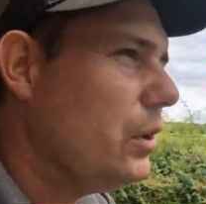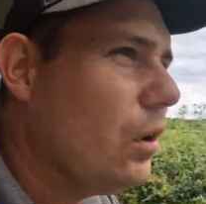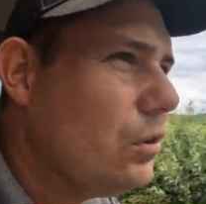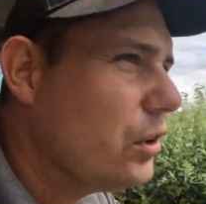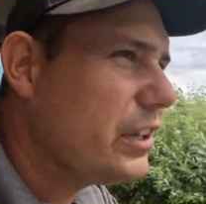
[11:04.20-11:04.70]
we're
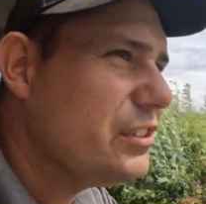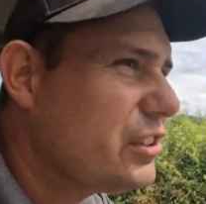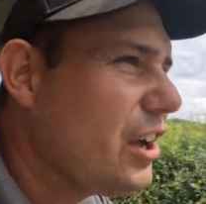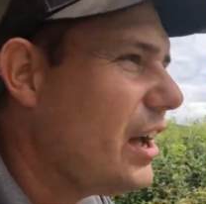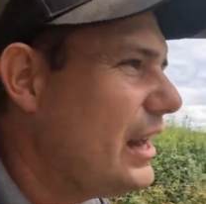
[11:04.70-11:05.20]
not looking to
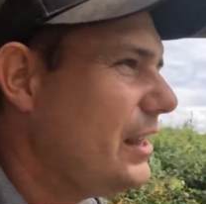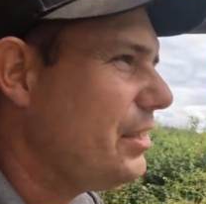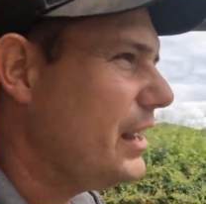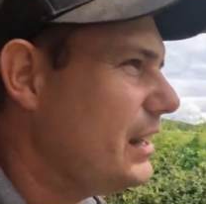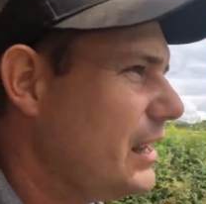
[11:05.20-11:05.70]
cut
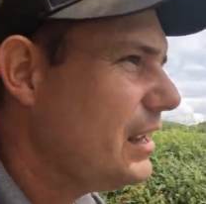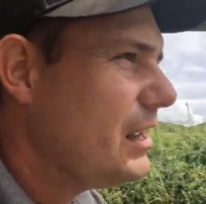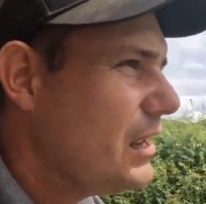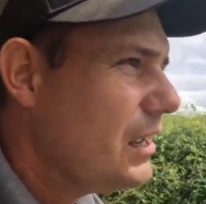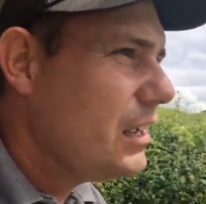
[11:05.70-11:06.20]
anything
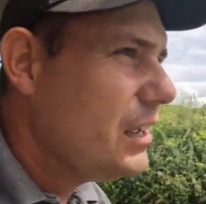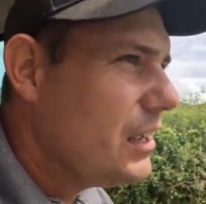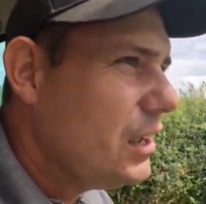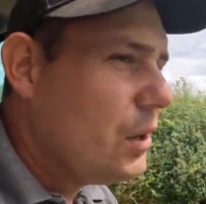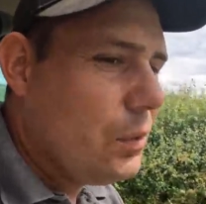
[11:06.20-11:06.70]

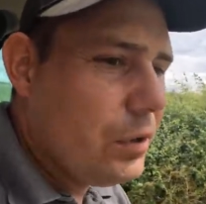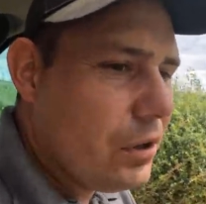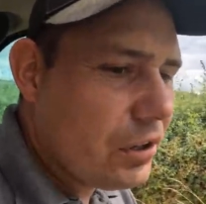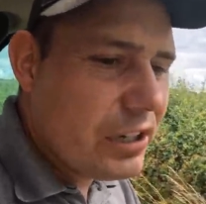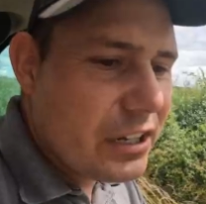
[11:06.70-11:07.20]
we're
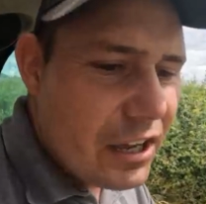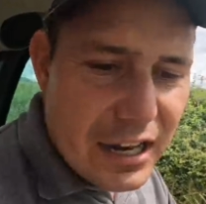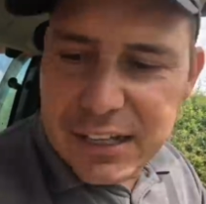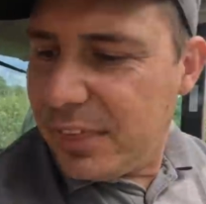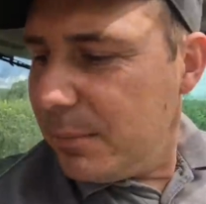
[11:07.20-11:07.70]
not going to
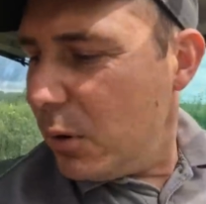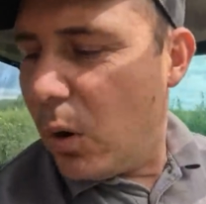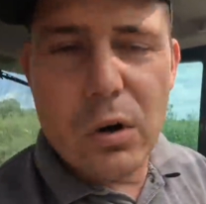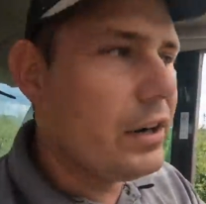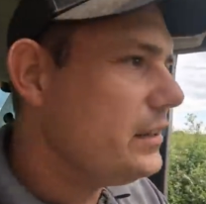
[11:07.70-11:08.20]
cut anything
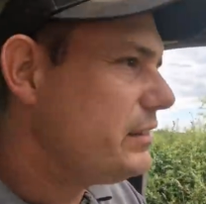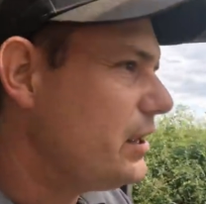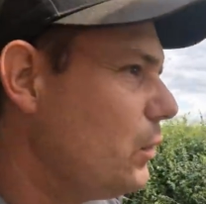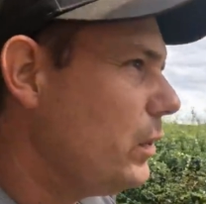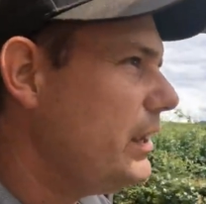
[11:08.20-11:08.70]
more
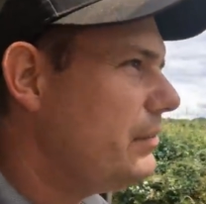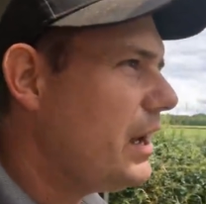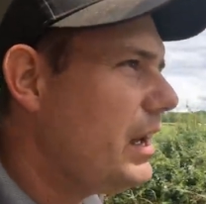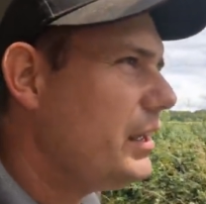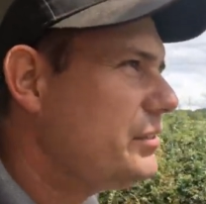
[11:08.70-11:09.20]
until we
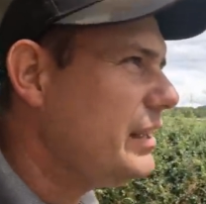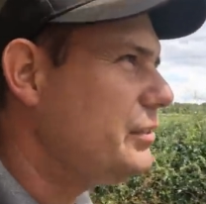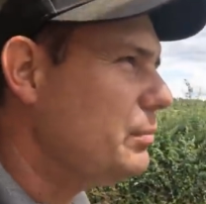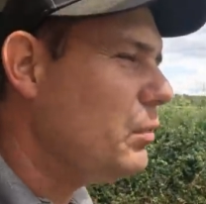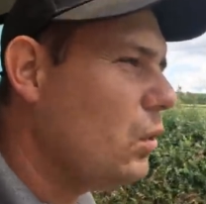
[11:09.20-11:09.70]
uh,
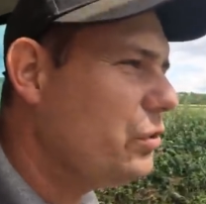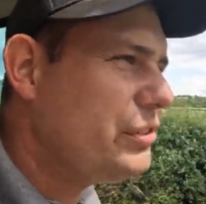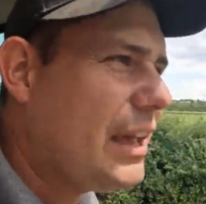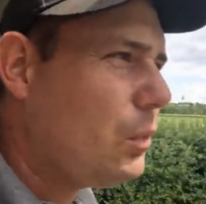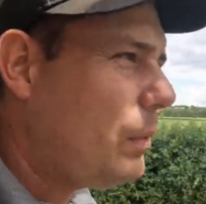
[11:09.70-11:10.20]
see some more
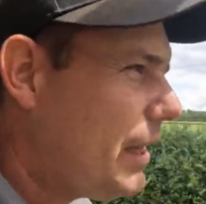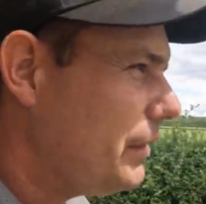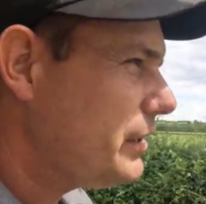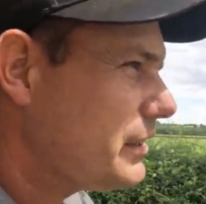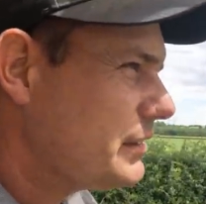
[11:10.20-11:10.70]
settled
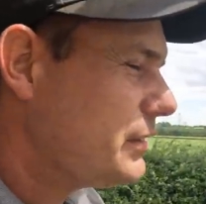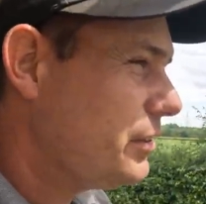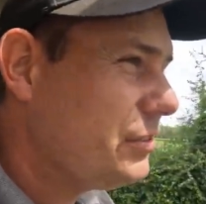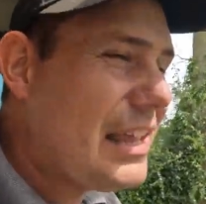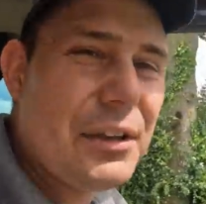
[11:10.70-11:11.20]
weather
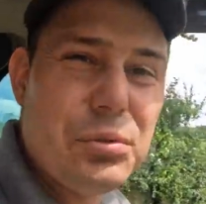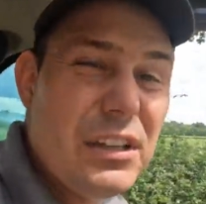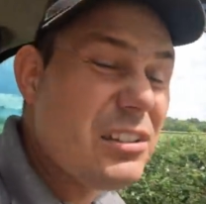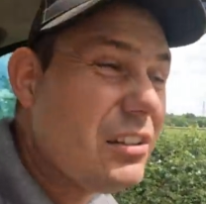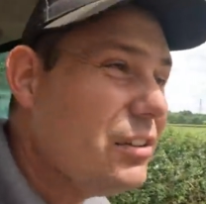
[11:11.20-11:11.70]
because next
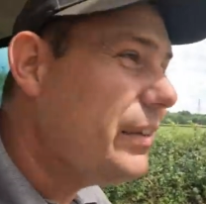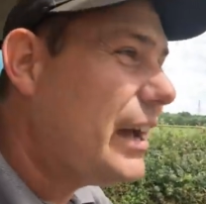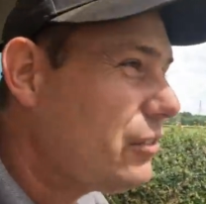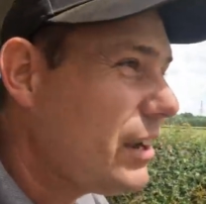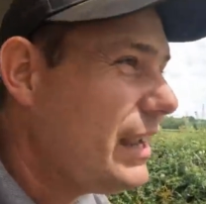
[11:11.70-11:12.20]
week doesn't look
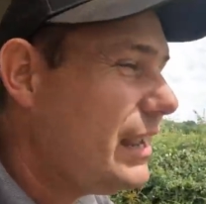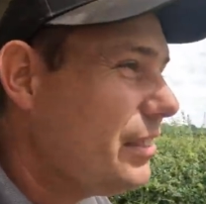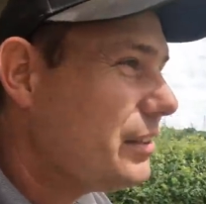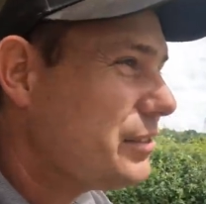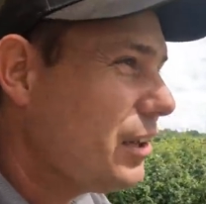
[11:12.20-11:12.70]
that great
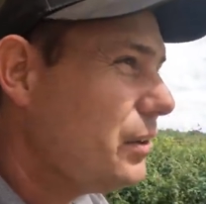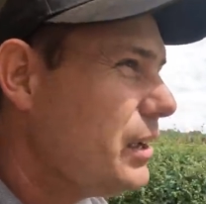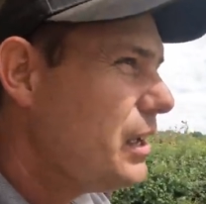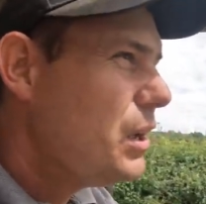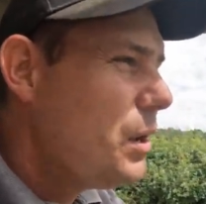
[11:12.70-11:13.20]
either
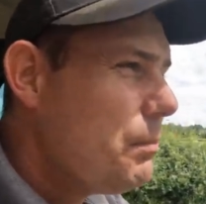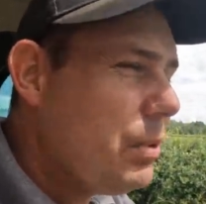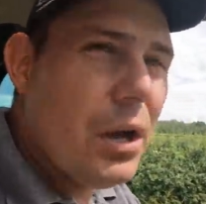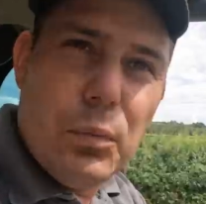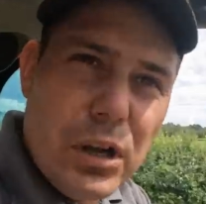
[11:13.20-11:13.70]
so
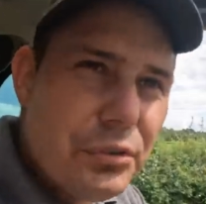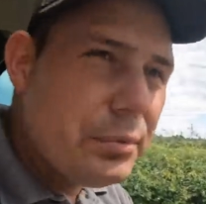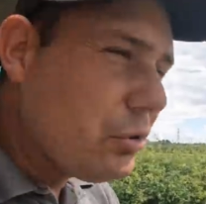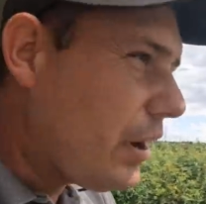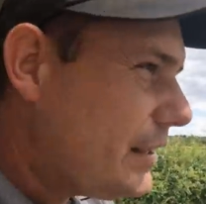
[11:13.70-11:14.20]
but we've got
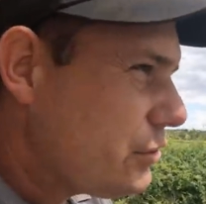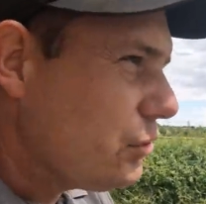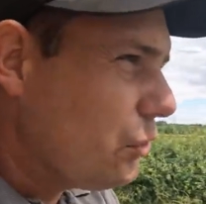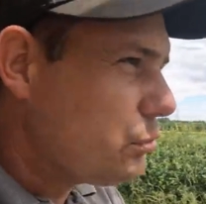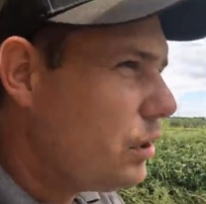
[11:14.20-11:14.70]
some grain
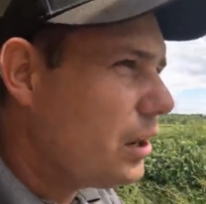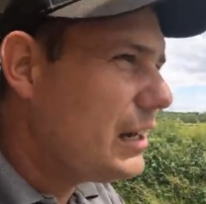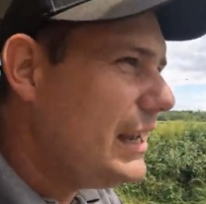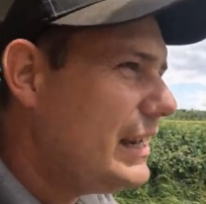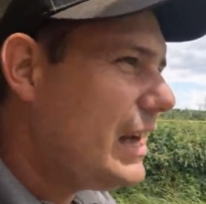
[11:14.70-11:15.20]
stores we've got to
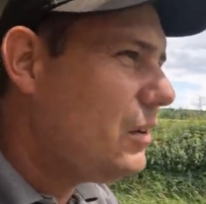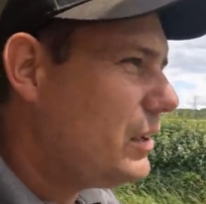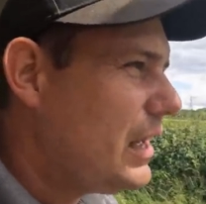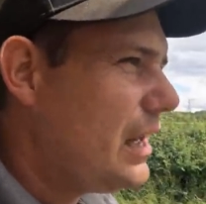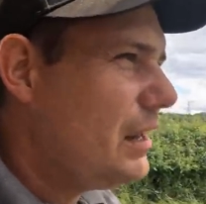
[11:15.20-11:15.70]
clean out
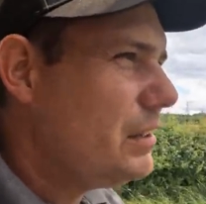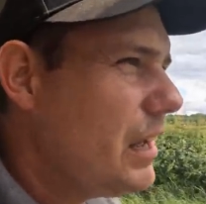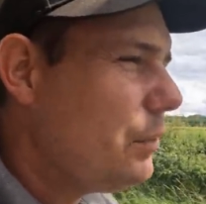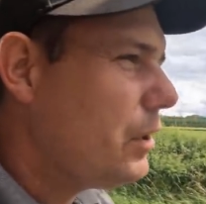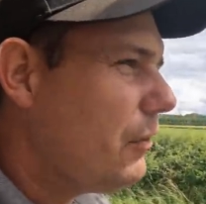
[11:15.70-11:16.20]
and
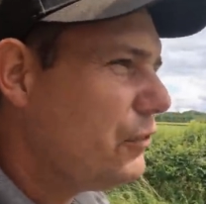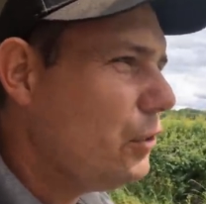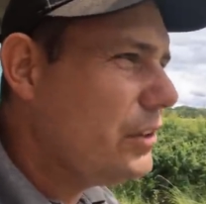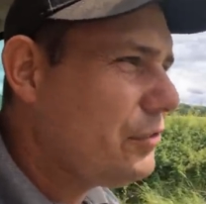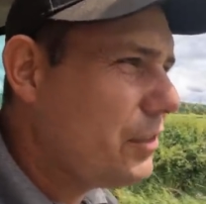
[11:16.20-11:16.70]
uh, we've got a
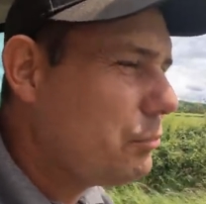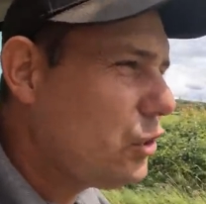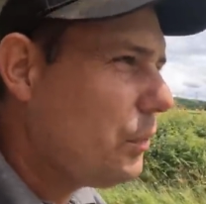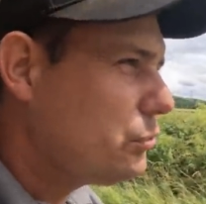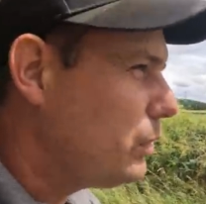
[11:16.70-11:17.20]
few different
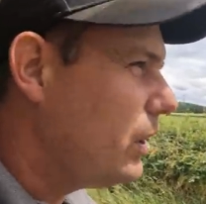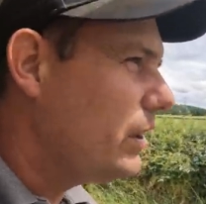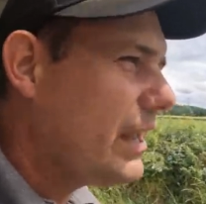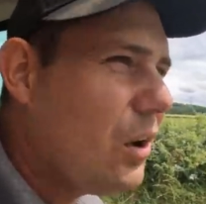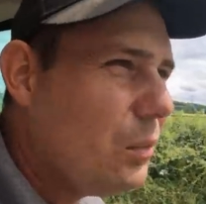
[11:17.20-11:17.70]
jobs we
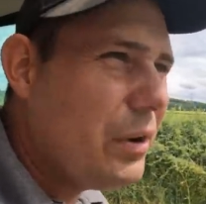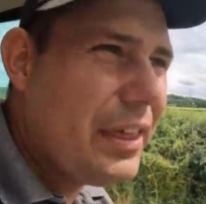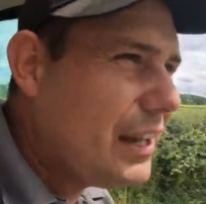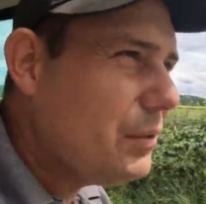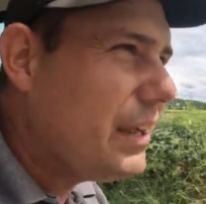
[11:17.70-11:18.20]
got to get on
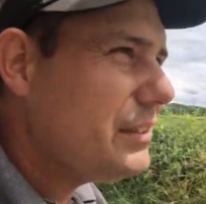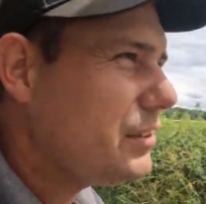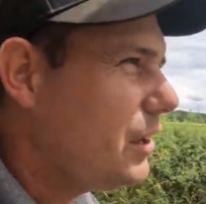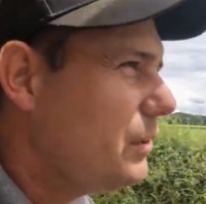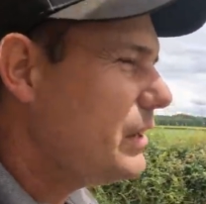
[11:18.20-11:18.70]
with anyway
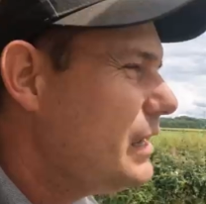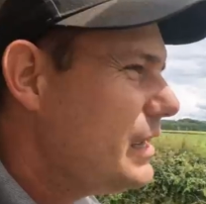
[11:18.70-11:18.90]
so